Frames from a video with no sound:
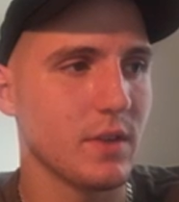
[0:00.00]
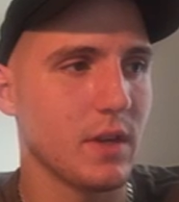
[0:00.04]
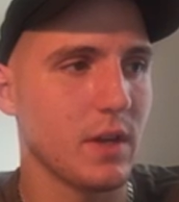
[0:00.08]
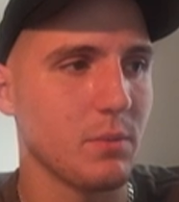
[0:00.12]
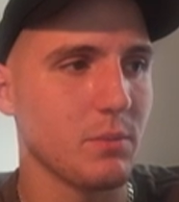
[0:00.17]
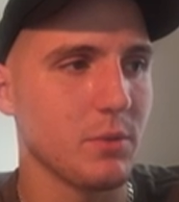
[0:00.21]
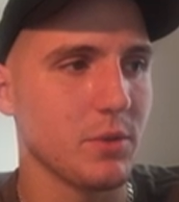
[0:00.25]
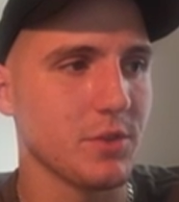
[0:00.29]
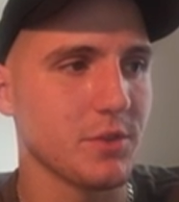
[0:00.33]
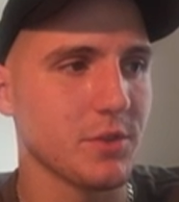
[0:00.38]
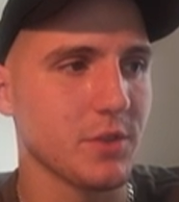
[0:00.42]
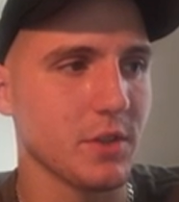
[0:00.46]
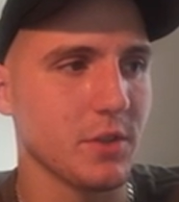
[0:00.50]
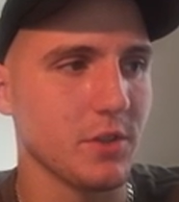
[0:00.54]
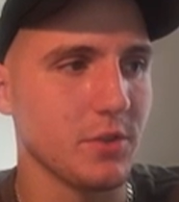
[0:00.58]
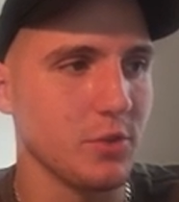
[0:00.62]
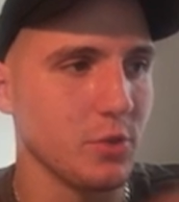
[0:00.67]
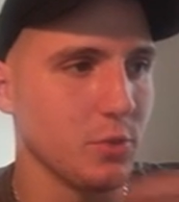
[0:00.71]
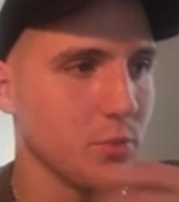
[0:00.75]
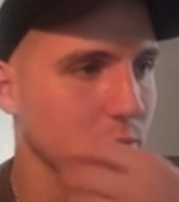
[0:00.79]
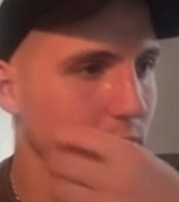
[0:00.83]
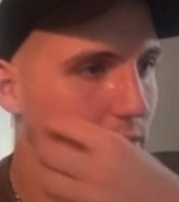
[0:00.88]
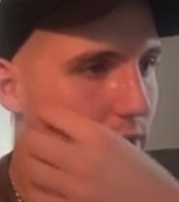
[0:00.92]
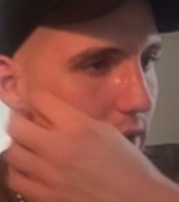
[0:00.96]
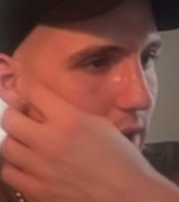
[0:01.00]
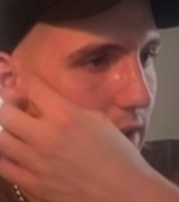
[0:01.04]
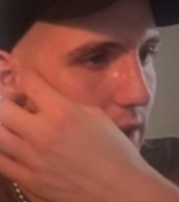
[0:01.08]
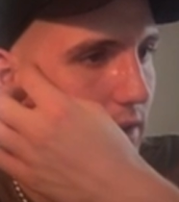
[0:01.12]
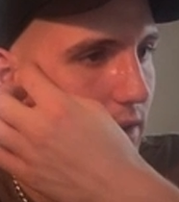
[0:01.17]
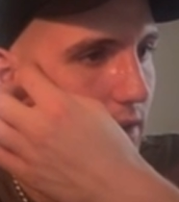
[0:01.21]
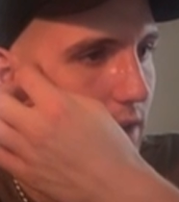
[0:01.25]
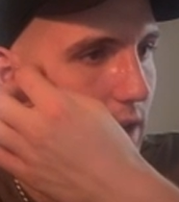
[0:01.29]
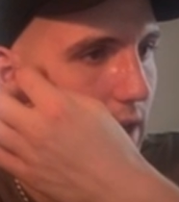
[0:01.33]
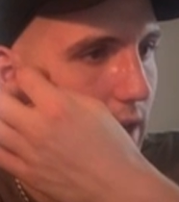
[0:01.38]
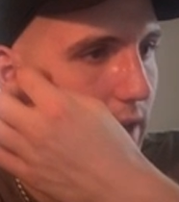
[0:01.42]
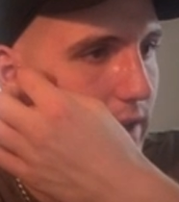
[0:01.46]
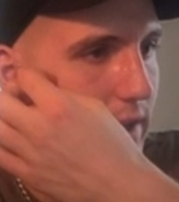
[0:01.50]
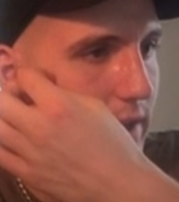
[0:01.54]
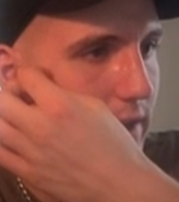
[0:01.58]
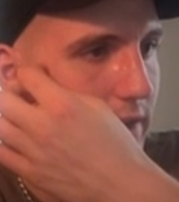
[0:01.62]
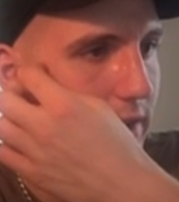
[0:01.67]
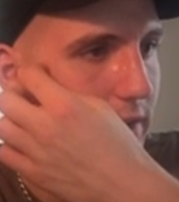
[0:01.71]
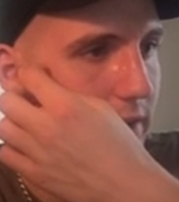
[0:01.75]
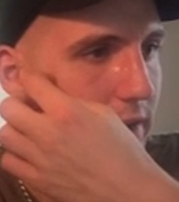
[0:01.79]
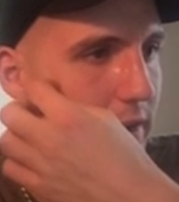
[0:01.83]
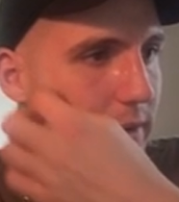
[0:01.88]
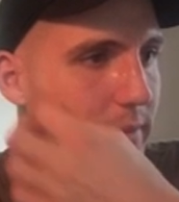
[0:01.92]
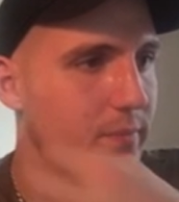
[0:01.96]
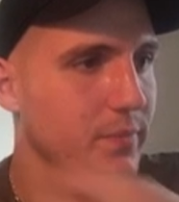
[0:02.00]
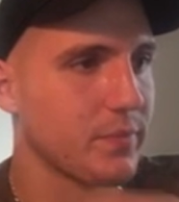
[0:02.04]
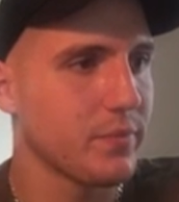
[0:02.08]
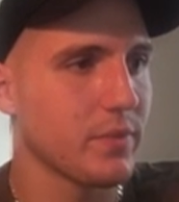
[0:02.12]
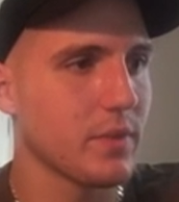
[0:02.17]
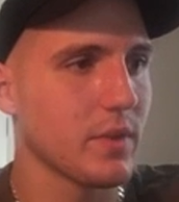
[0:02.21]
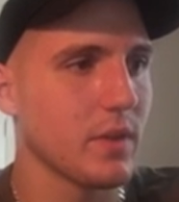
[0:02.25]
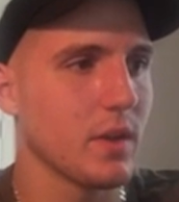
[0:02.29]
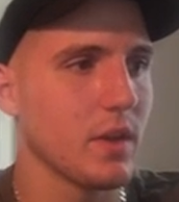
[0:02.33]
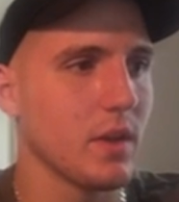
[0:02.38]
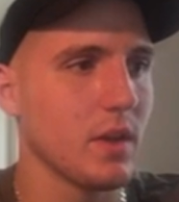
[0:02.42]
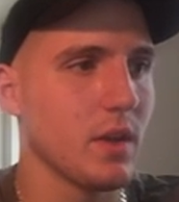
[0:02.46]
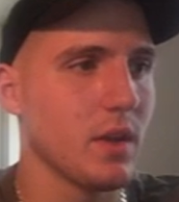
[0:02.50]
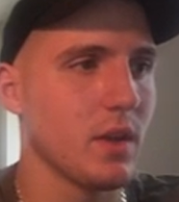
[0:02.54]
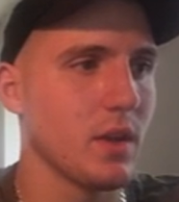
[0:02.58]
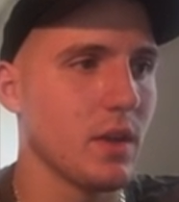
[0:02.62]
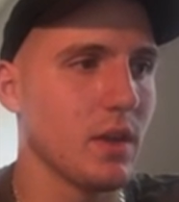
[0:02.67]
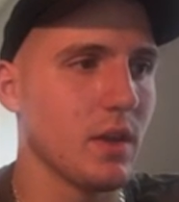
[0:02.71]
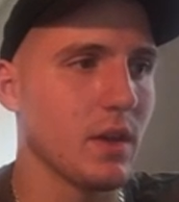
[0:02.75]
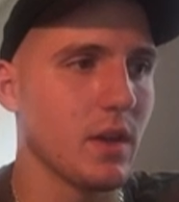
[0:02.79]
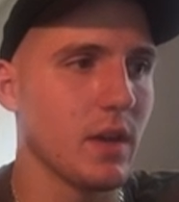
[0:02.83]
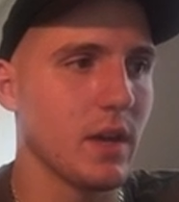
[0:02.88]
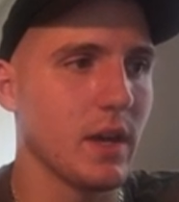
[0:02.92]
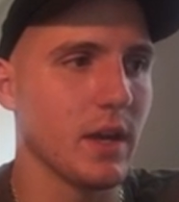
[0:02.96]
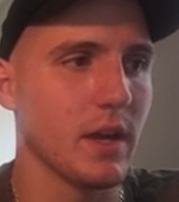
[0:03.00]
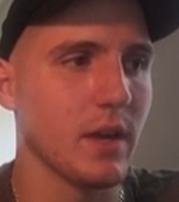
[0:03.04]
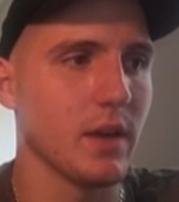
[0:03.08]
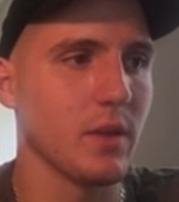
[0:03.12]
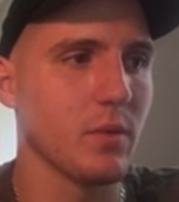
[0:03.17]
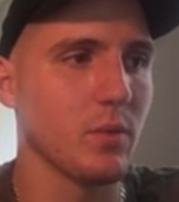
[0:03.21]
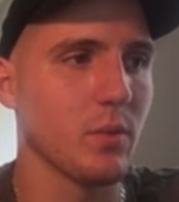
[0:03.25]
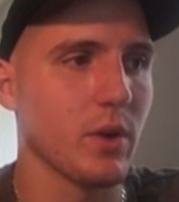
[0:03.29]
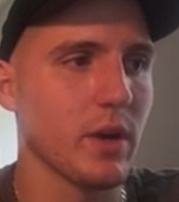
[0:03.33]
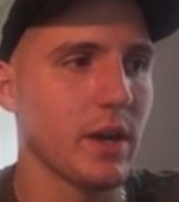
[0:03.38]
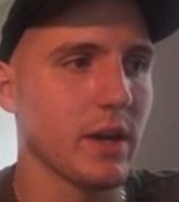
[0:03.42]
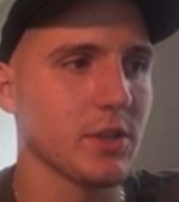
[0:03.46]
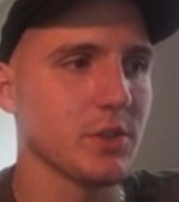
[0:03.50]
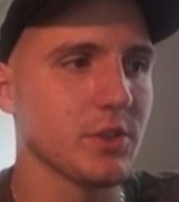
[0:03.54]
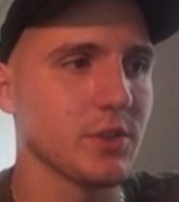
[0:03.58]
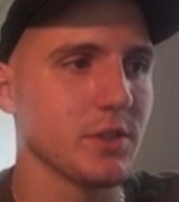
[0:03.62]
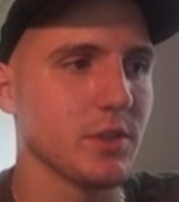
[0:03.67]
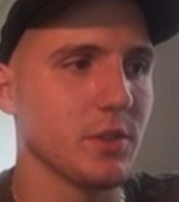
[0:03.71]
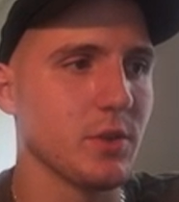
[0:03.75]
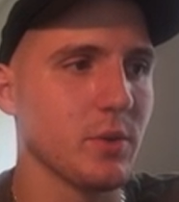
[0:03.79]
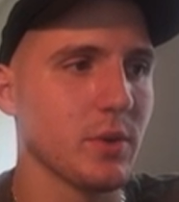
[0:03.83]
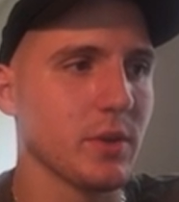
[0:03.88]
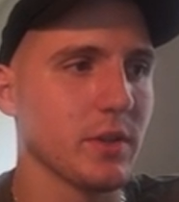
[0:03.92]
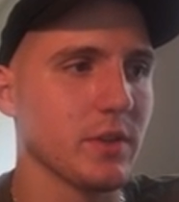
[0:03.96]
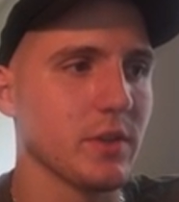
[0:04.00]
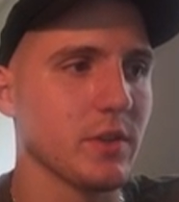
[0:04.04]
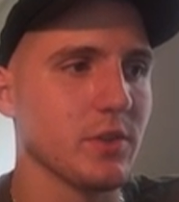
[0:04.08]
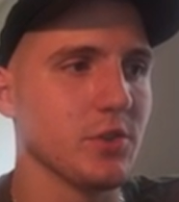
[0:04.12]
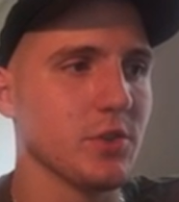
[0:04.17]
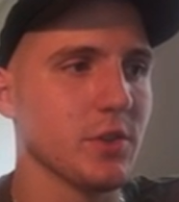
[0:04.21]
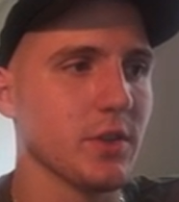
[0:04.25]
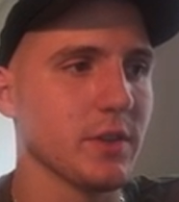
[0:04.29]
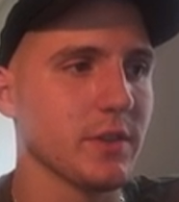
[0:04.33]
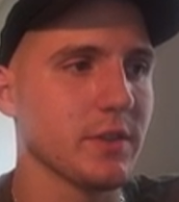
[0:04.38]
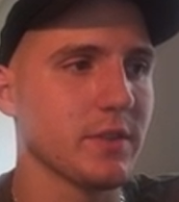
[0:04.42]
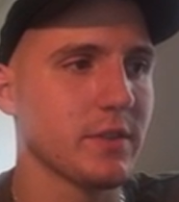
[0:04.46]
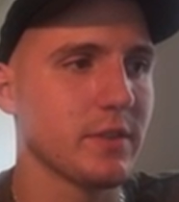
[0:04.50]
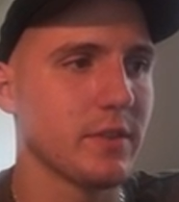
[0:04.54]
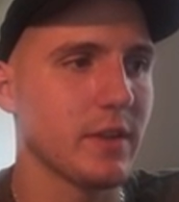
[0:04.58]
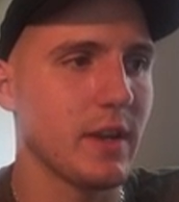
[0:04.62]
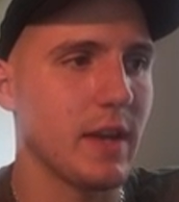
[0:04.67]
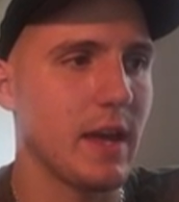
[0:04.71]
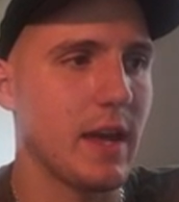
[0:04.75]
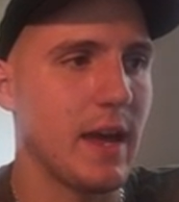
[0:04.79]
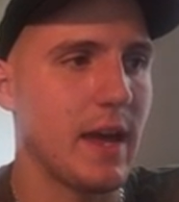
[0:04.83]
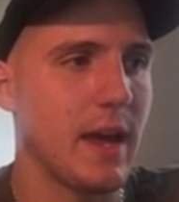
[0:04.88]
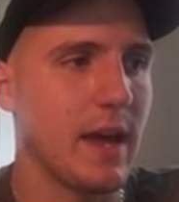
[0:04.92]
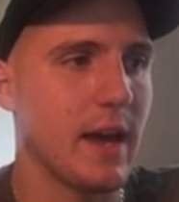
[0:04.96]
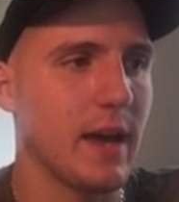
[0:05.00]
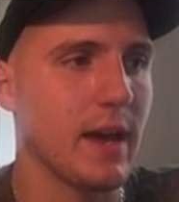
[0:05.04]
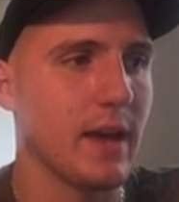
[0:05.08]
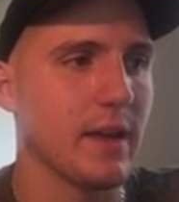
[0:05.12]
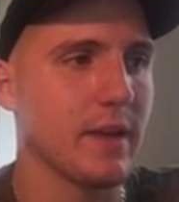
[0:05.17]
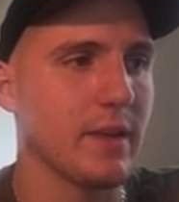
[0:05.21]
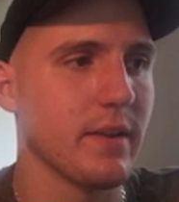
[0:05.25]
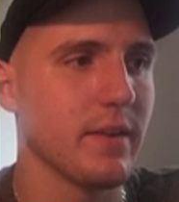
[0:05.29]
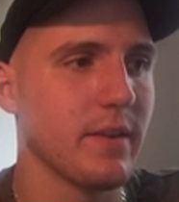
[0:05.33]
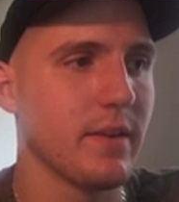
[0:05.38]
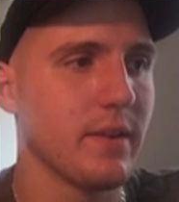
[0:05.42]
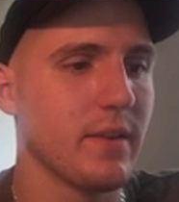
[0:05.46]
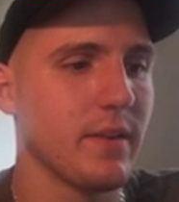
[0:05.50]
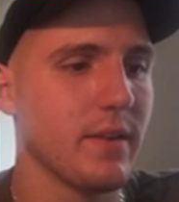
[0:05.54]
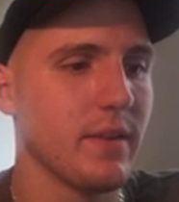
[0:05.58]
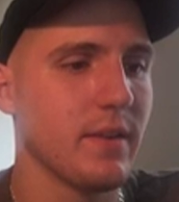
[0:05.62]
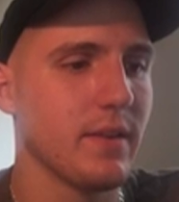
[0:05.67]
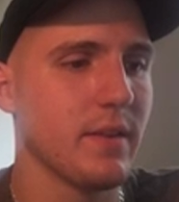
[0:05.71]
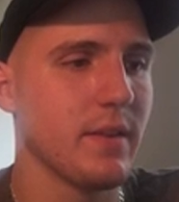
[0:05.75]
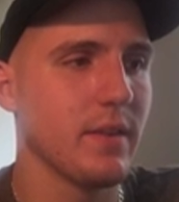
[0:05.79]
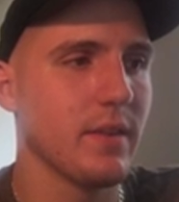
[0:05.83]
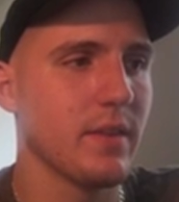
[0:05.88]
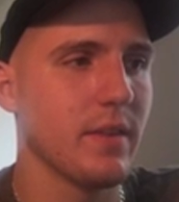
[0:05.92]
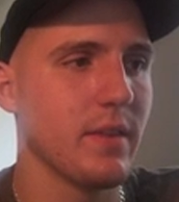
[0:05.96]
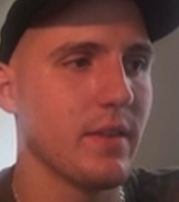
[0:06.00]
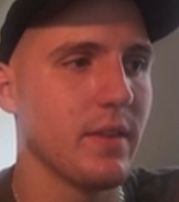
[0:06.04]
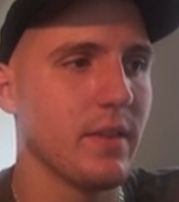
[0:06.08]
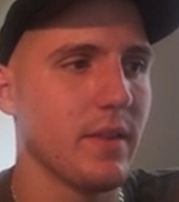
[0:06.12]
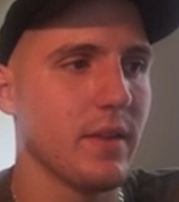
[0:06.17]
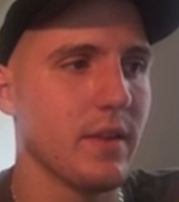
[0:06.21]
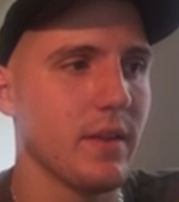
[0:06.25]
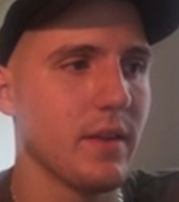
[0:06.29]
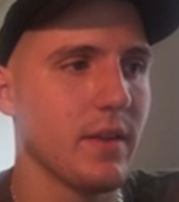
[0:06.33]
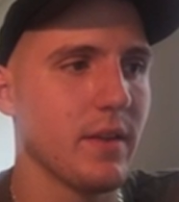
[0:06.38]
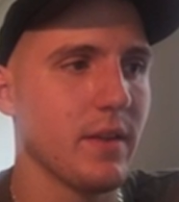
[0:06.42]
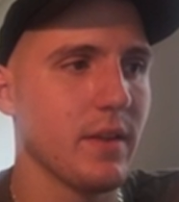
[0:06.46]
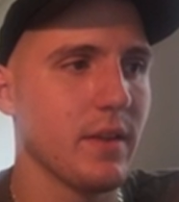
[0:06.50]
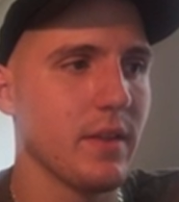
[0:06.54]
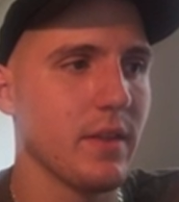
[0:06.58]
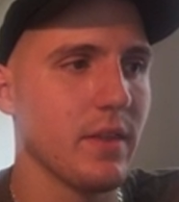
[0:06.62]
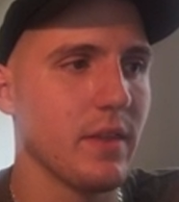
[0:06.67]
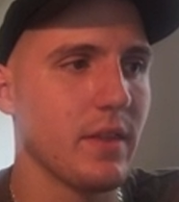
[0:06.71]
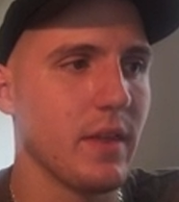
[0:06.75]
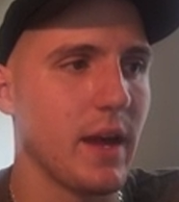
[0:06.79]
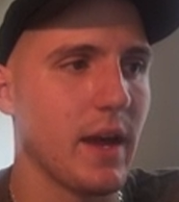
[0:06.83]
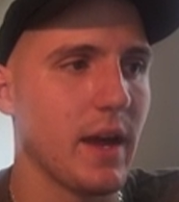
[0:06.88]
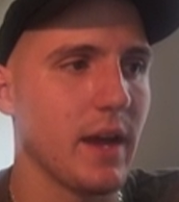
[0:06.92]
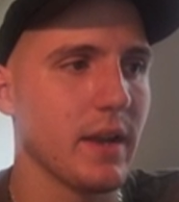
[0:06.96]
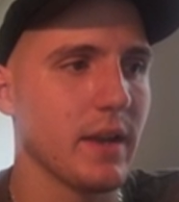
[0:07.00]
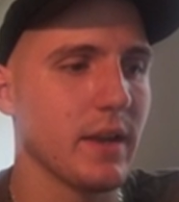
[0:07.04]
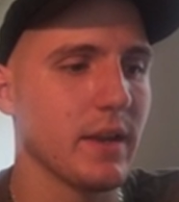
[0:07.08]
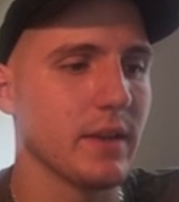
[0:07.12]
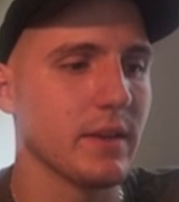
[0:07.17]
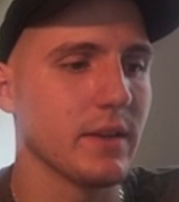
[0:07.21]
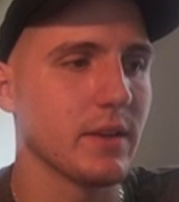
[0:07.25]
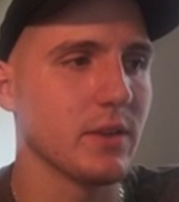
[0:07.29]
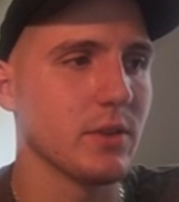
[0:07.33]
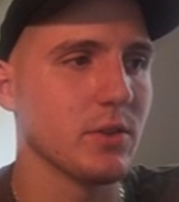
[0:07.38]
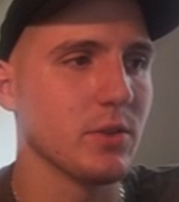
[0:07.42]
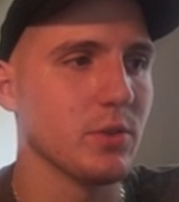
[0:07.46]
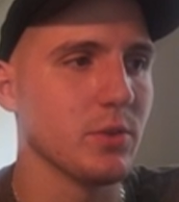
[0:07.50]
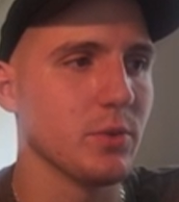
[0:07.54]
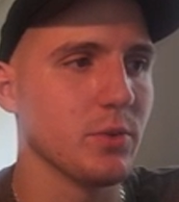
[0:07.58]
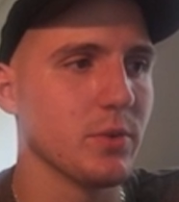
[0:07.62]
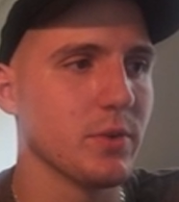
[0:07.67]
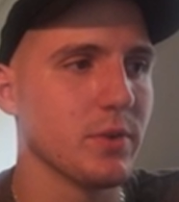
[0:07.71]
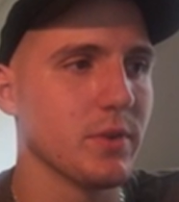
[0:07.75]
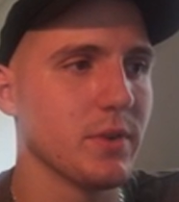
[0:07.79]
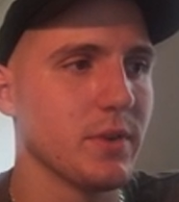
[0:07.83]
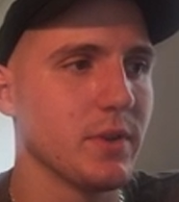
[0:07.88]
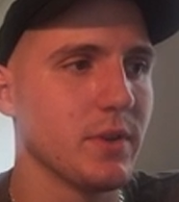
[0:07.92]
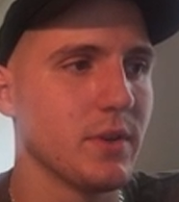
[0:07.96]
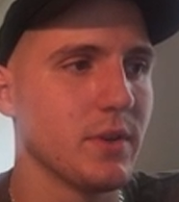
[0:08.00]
I'm just gonna duplicate a line here, and we're actually going to just add that include